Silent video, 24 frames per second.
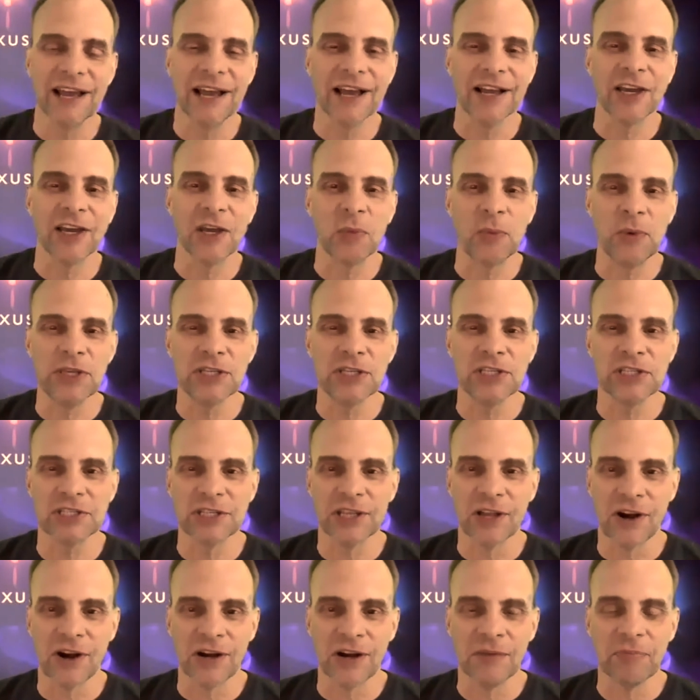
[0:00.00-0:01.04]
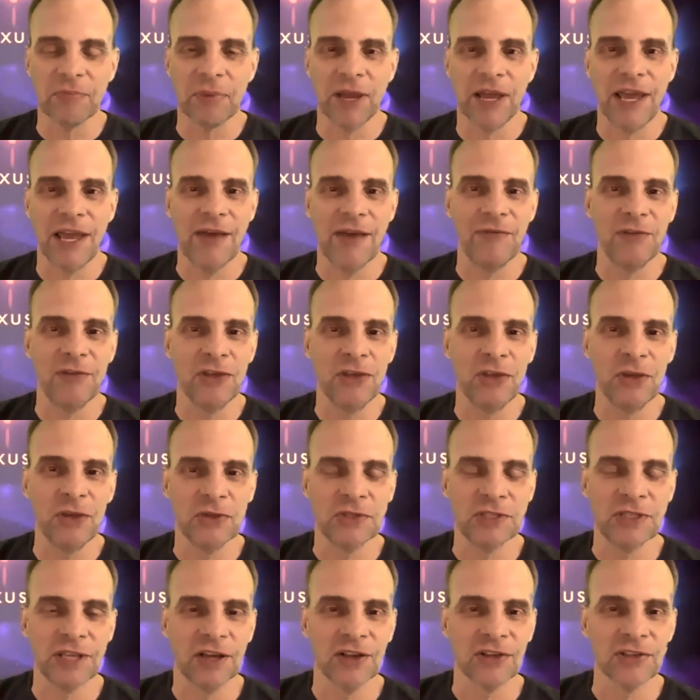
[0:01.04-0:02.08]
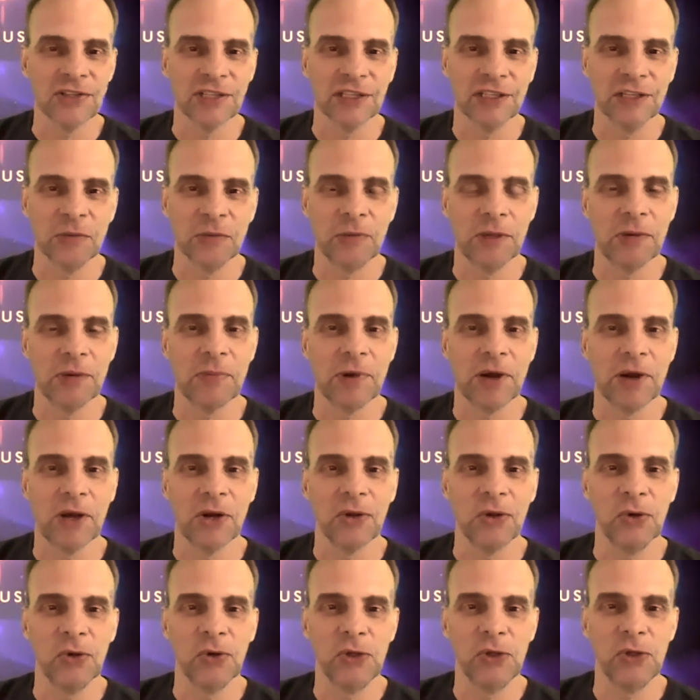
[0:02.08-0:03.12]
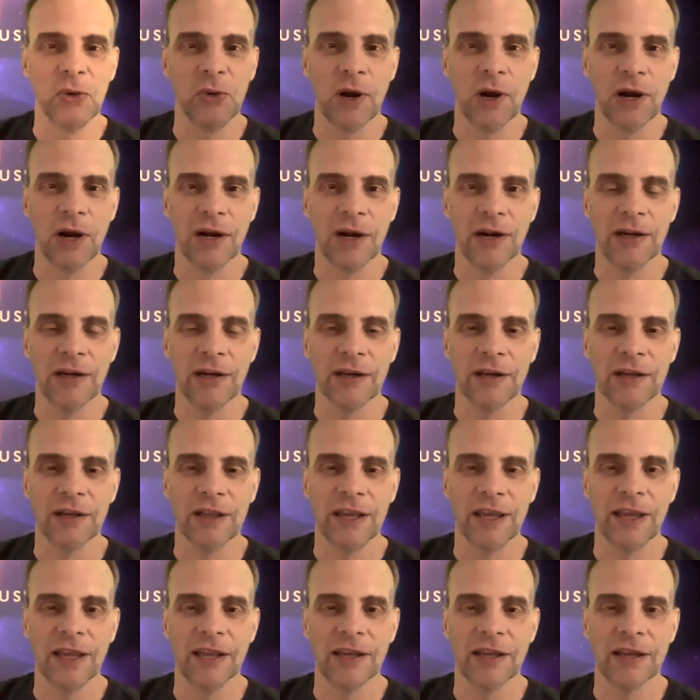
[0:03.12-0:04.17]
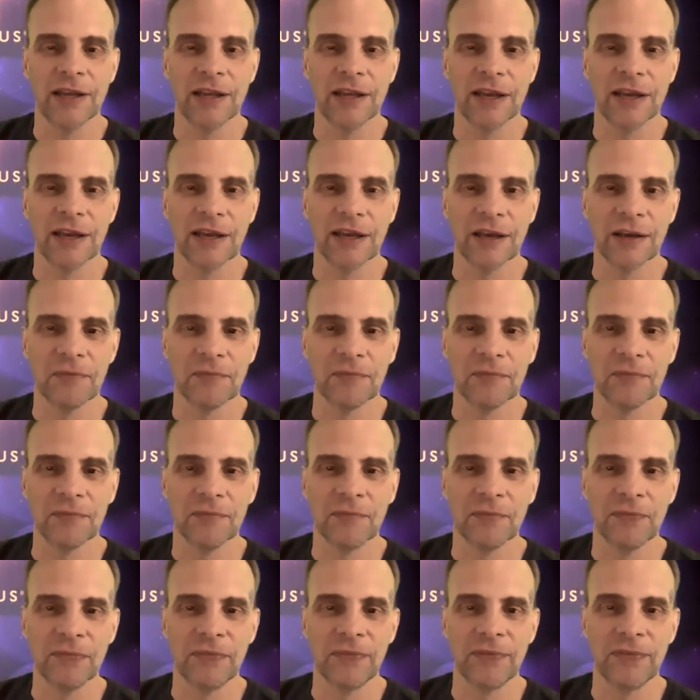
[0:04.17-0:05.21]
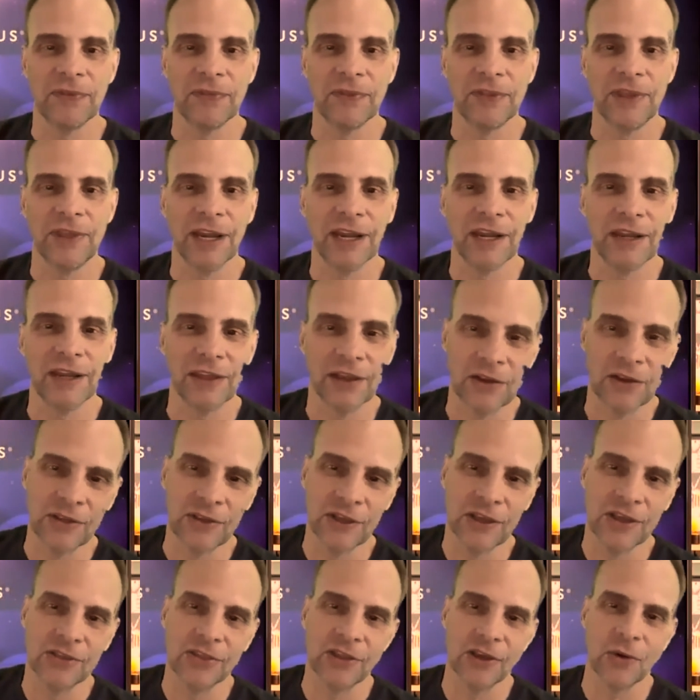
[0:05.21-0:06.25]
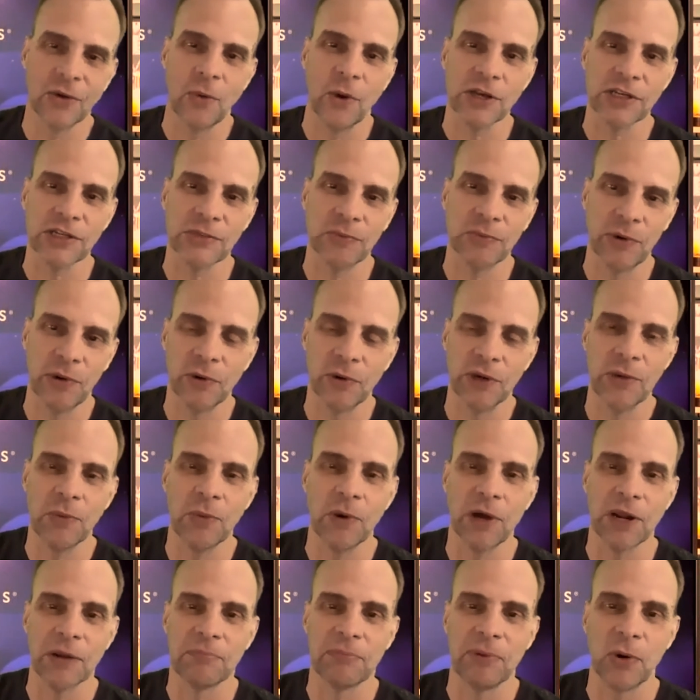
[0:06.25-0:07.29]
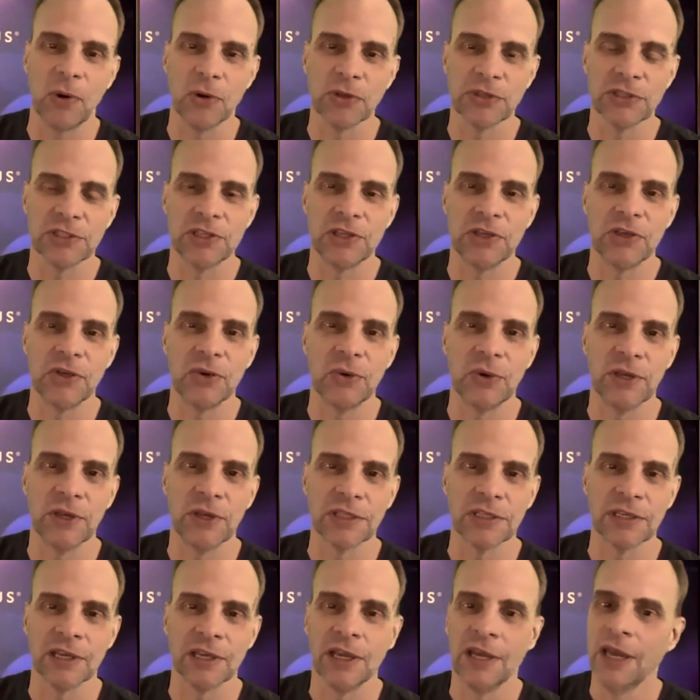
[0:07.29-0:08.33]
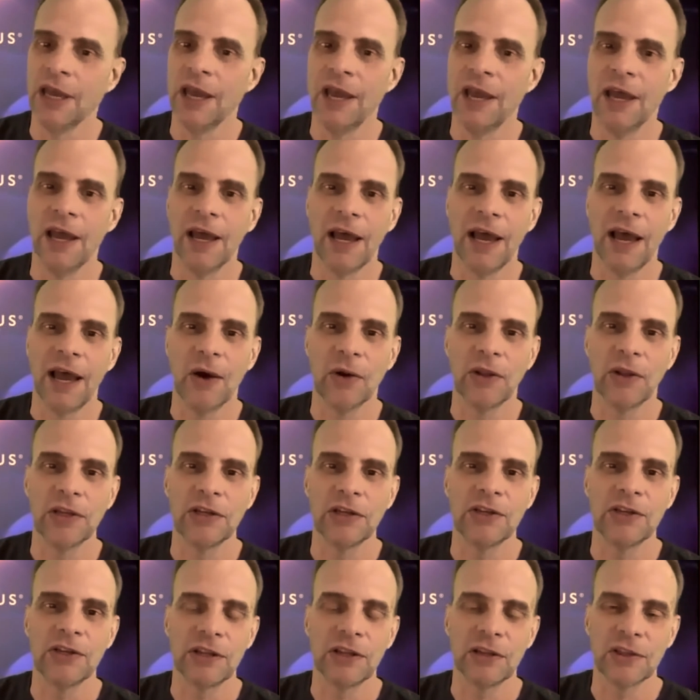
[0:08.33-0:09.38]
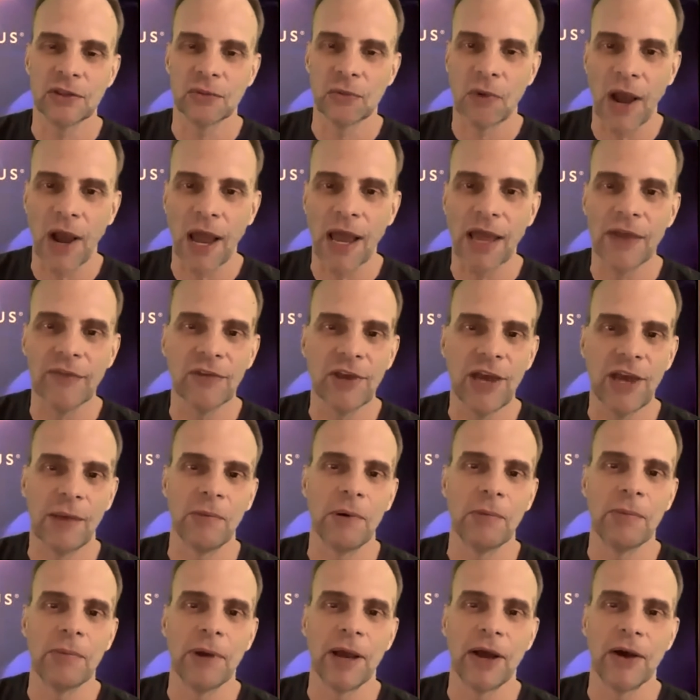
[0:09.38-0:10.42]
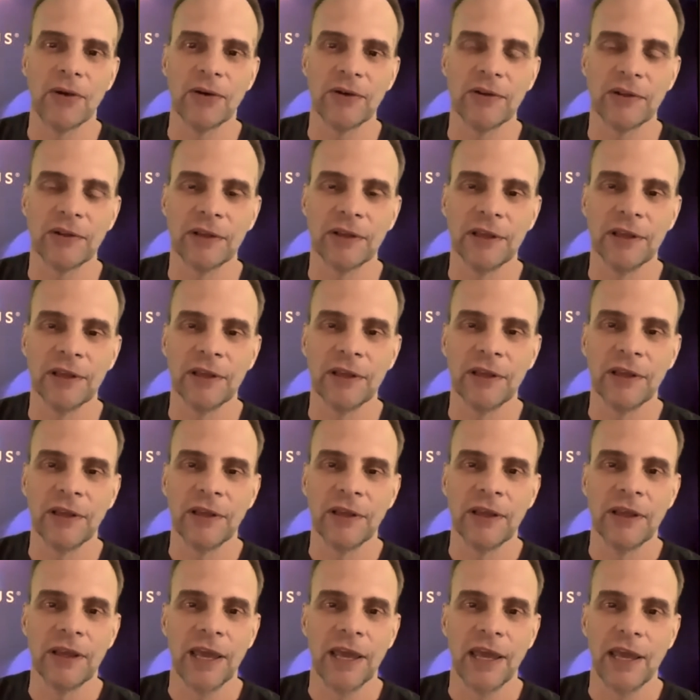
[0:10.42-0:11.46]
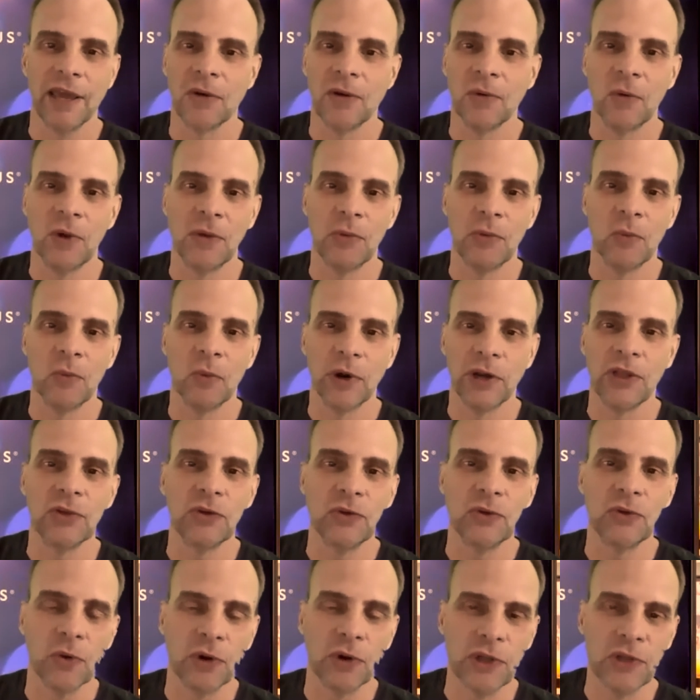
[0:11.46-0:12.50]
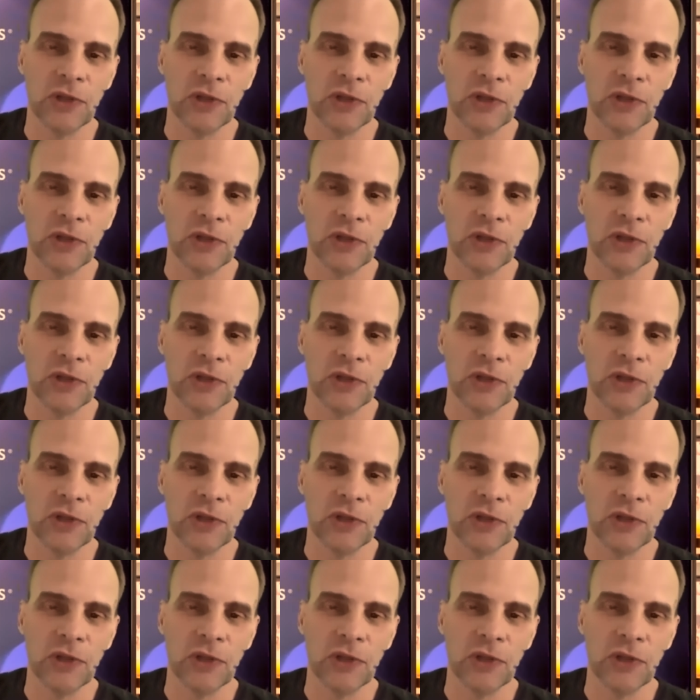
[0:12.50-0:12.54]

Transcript: could we start by having you tell us a little bit about who you are? And then the question we really want to pose to you is, how did Thrive come about, and what are you